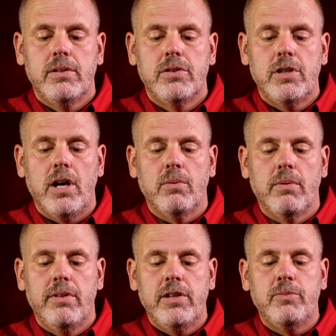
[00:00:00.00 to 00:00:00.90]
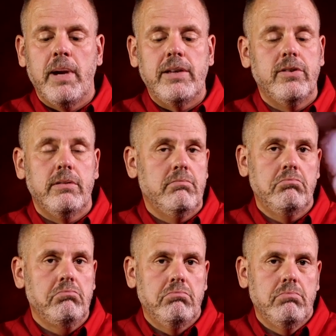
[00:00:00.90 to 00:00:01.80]
So this makes it,
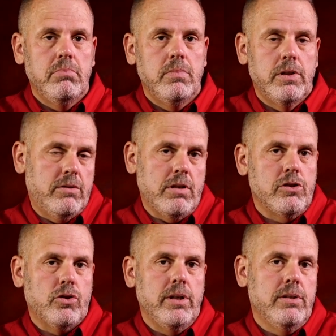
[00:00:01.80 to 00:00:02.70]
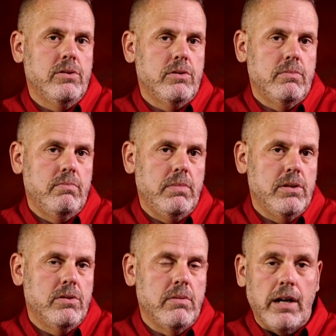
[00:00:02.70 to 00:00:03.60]
the touchscreen
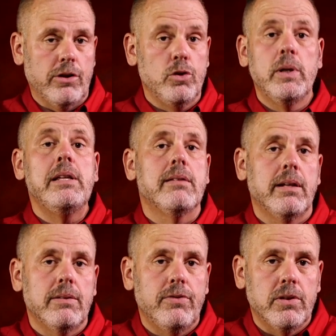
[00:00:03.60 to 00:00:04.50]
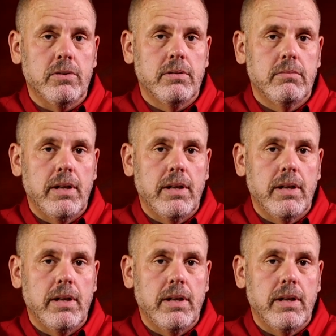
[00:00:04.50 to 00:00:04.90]
is not going to do anything in the field.